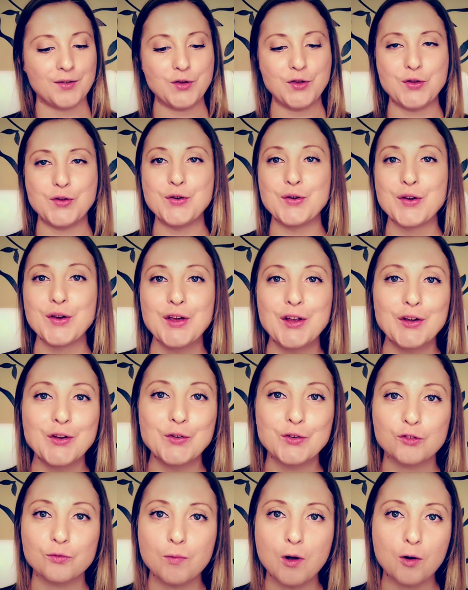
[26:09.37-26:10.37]

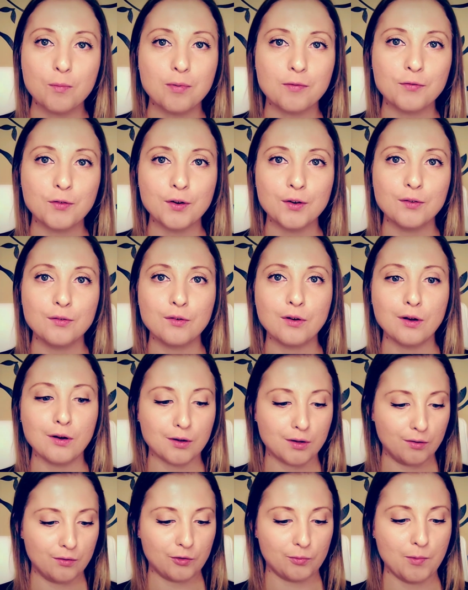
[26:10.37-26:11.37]
You smoke before you
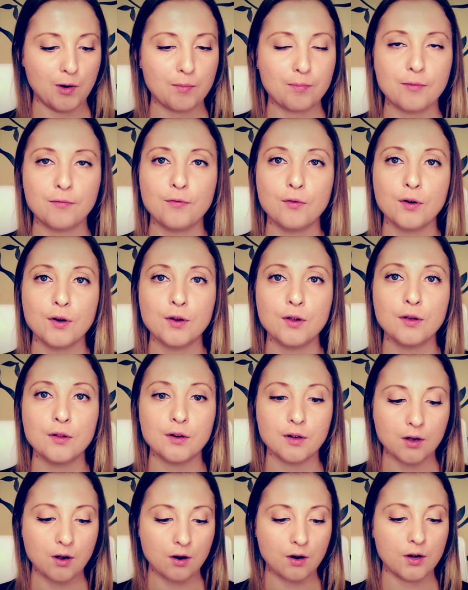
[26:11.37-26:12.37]
cook. You smoke before you get
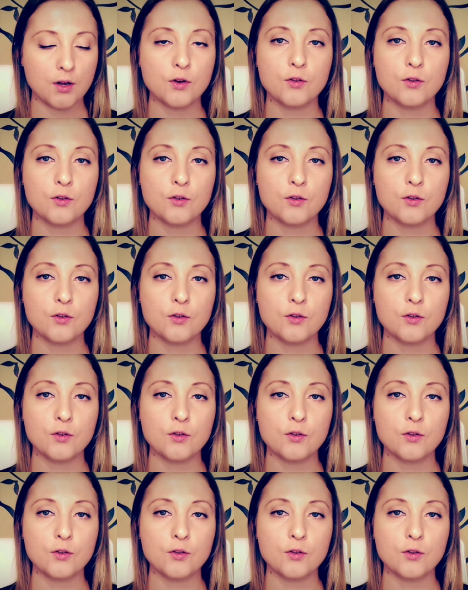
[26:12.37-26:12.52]
in a car.